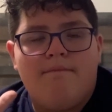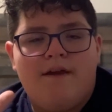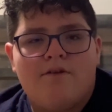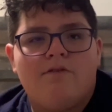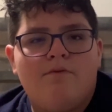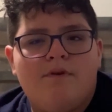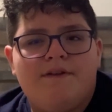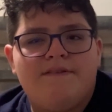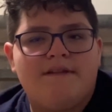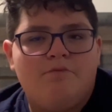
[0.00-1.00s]
and are the
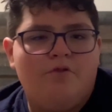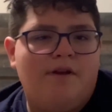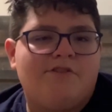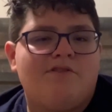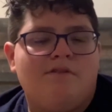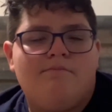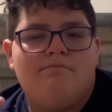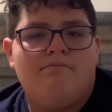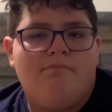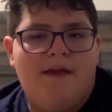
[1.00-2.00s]
ones I will actually
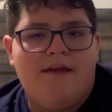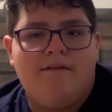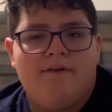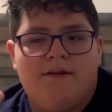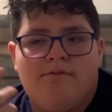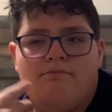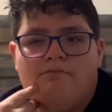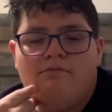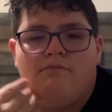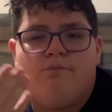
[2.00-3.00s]
make, like
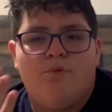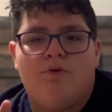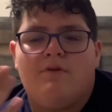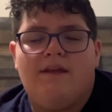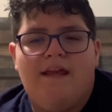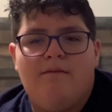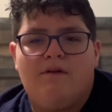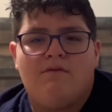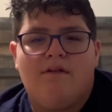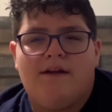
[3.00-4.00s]
more
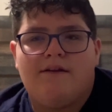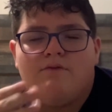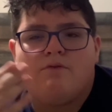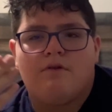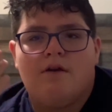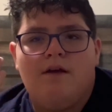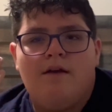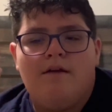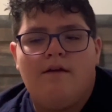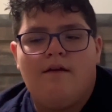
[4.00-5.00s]
gaming related or
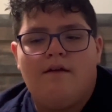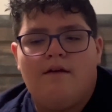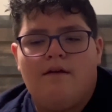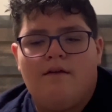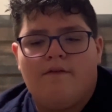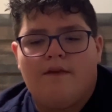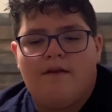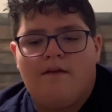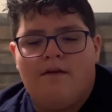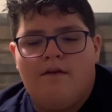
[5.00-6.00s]
like
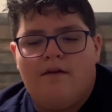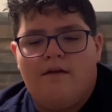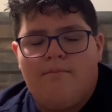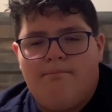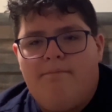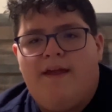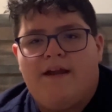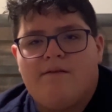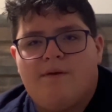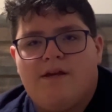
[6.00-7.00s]

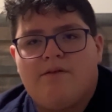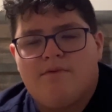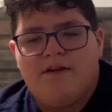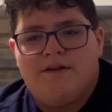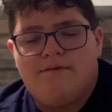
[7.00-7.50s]
anime related.